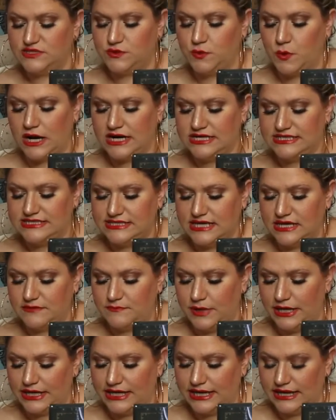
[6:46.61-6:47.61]
Twice
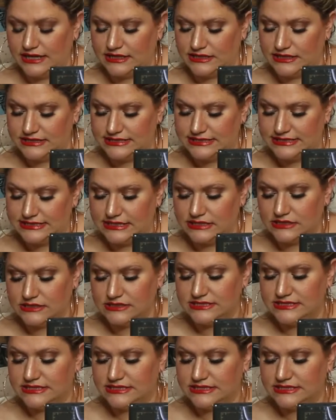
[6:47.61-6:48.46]
Dead by Caitlin Seal.